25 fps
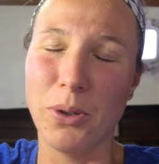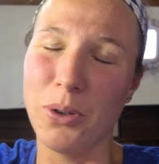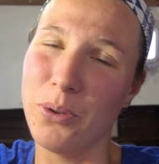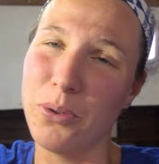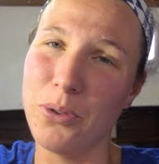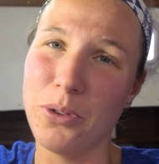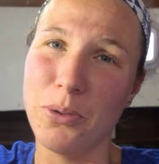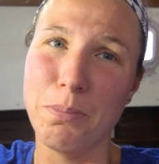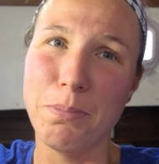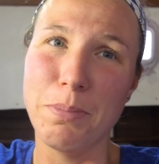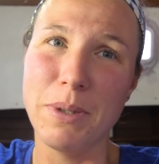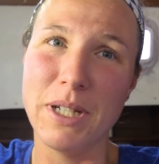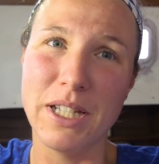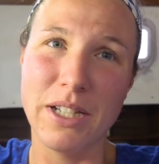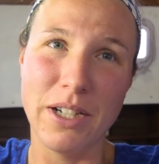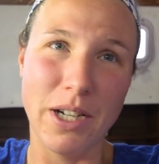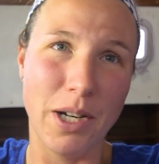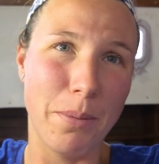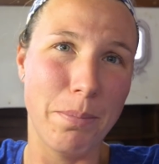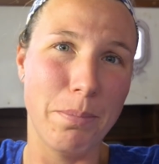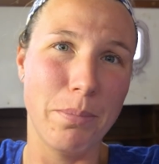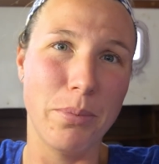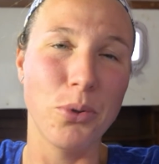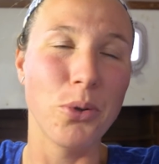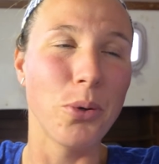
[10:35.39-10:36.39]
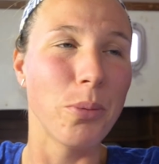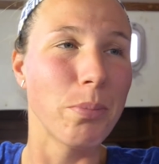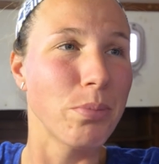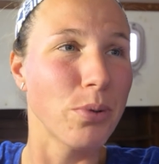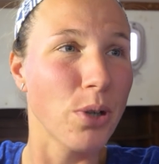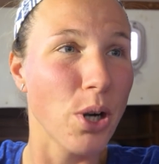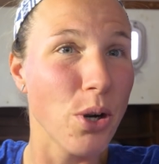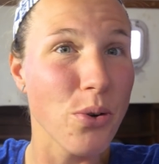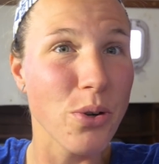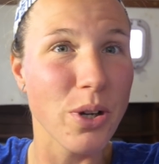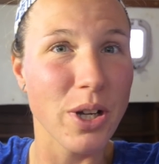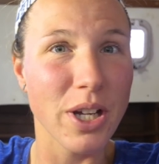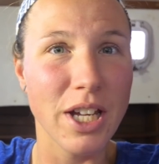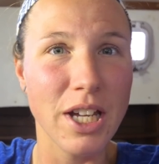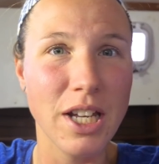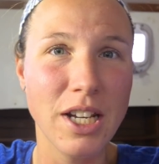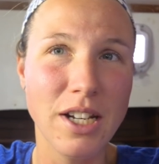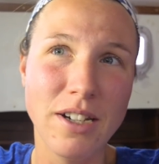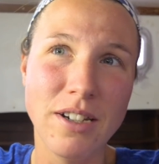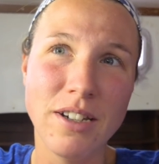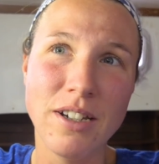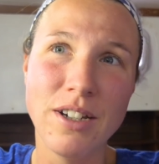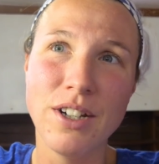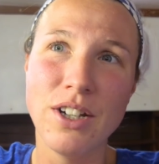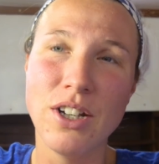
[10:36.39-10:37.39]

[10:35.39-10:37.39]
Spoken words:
It was beat up or broken.